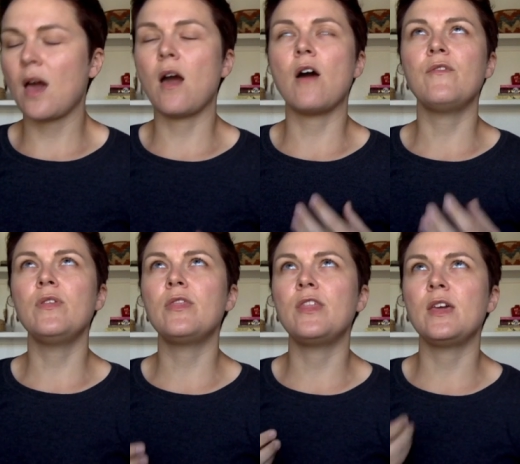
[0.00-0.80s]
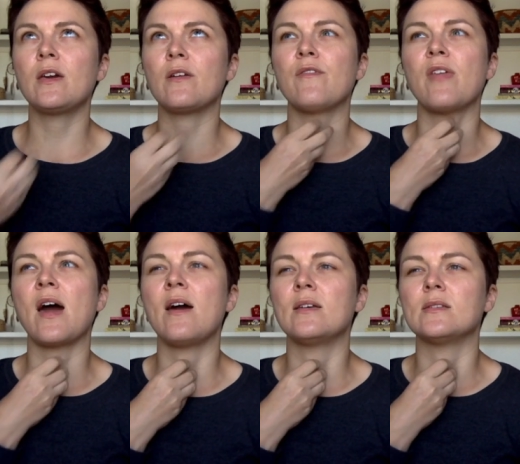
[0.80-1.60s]
often think of
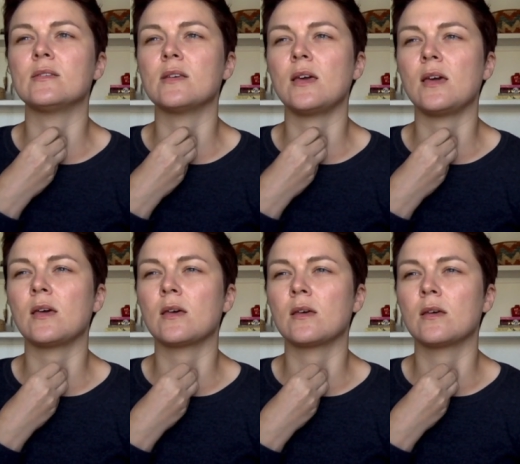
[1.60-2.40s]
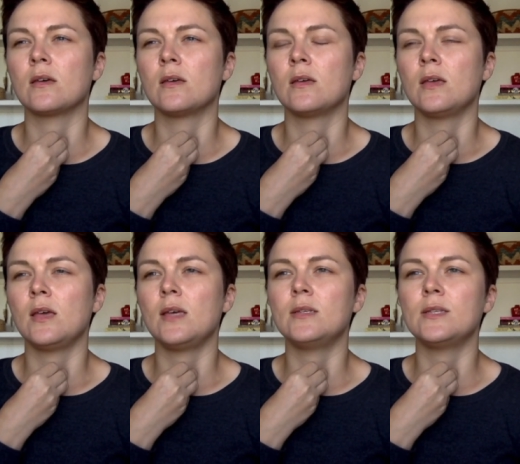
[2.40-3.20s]
that as like,
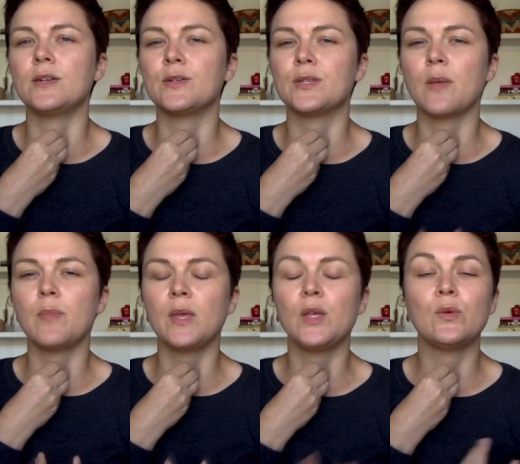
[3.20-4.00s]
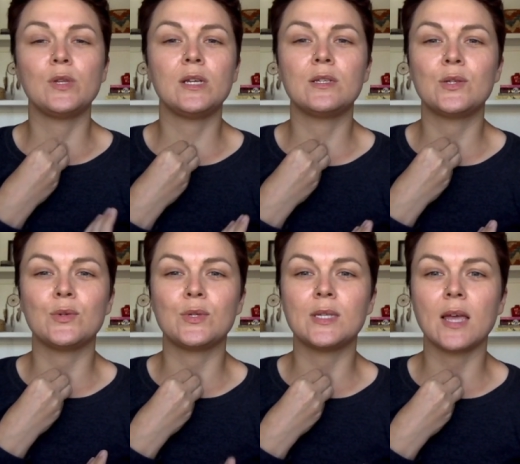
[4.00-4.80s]
is there something you need to
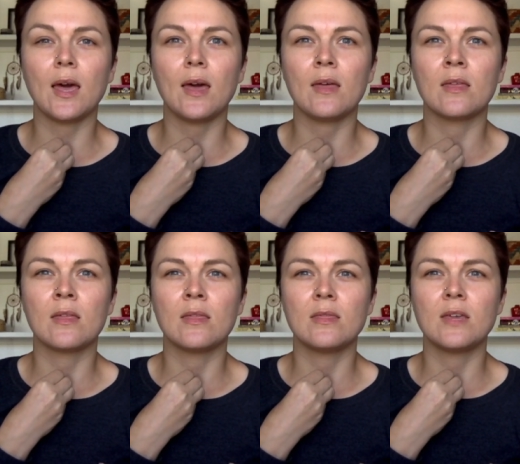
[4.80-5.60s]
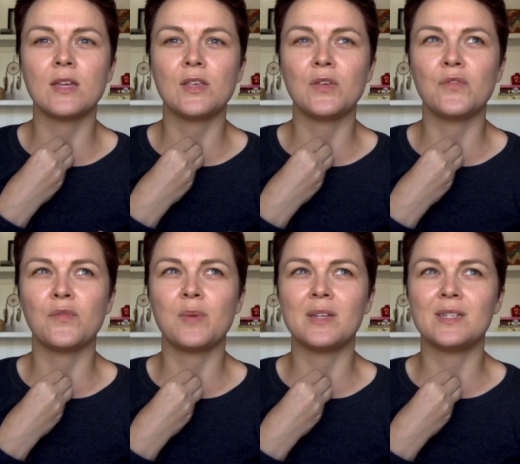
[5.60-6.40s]
say that
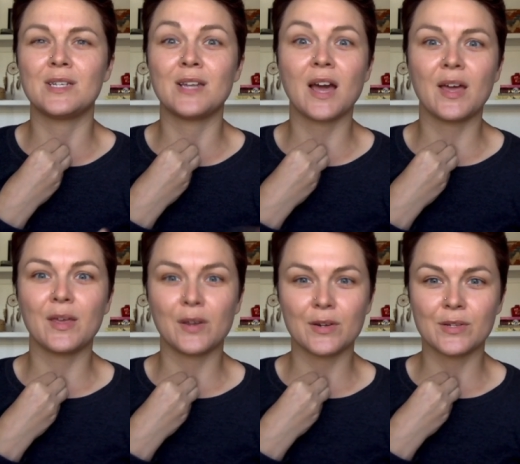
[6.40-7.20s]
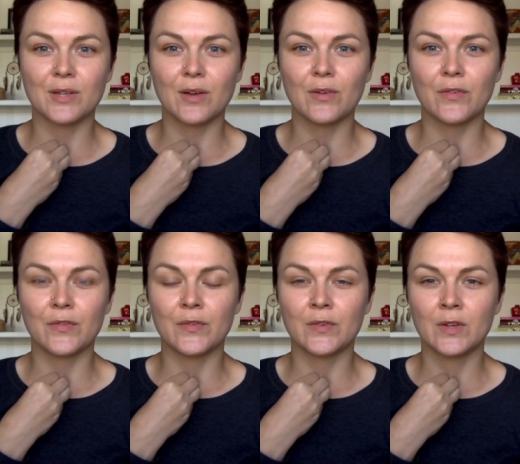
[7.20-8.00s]
you've been denying
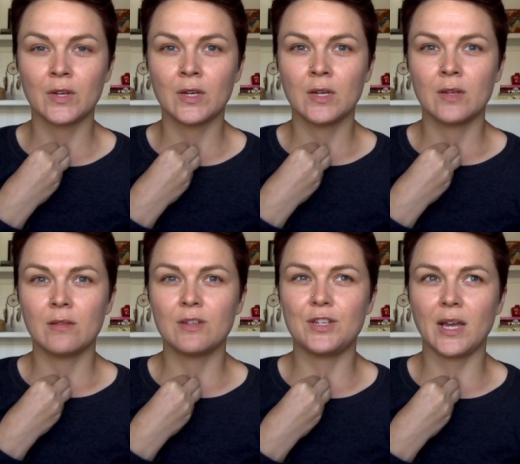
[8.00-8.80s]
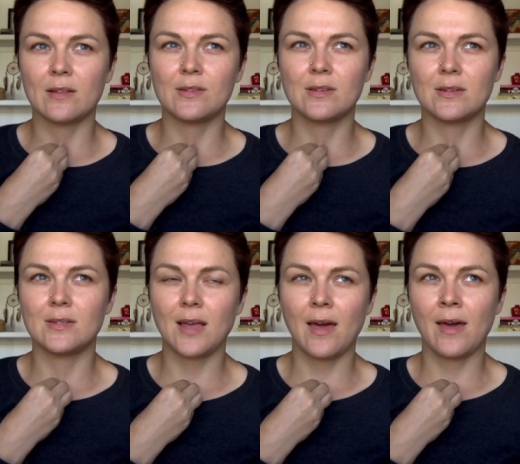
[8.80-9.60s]
yourself the chance to
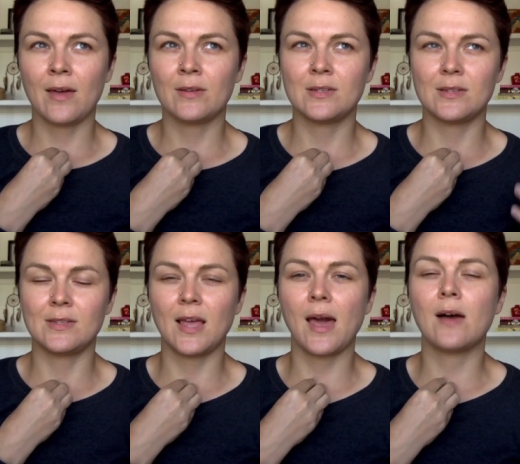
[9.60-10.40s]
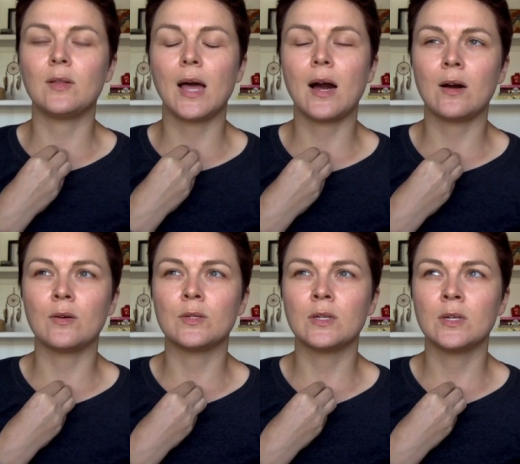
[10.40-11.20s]
say out loud?